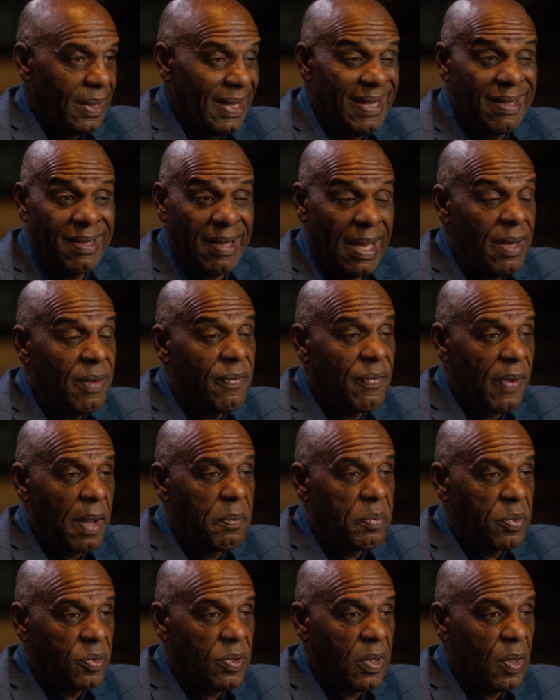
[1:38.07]
and it's
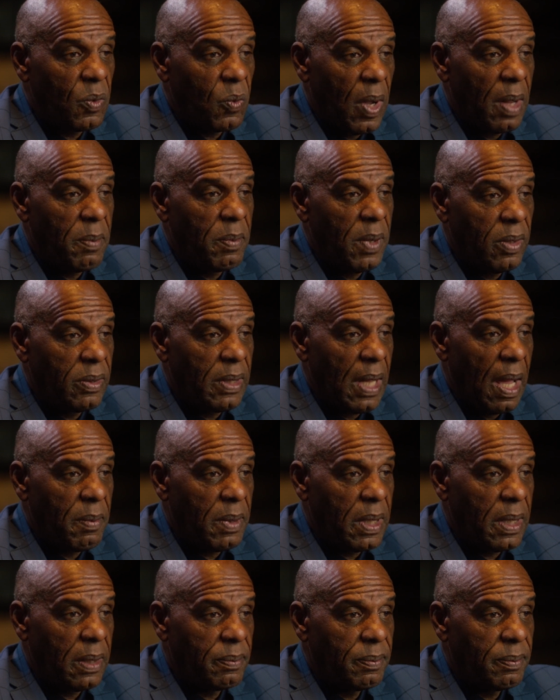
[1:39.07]
85% white male dominant.